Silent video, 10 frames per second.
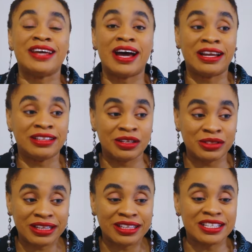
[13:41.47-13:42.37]

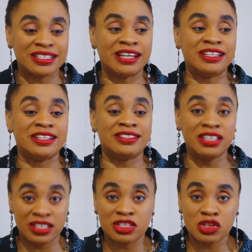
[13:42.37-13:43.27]
Another thing is that there is
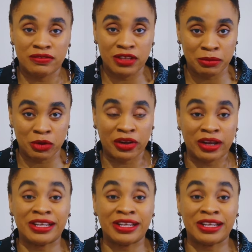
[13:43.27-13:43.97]
dignity of labor here.